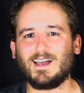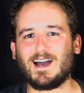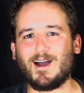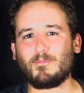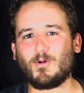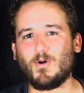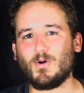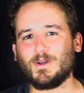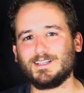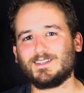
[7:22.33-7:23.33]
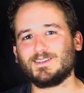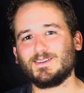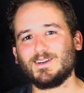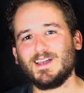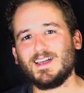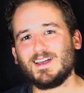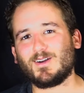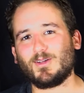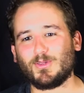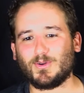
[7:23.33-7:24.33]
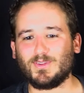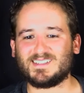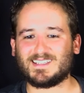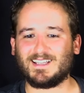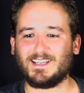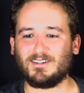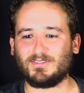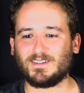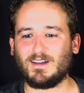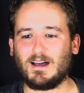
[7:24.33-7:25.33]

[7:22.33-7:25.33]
How I'm going to go through this cliff?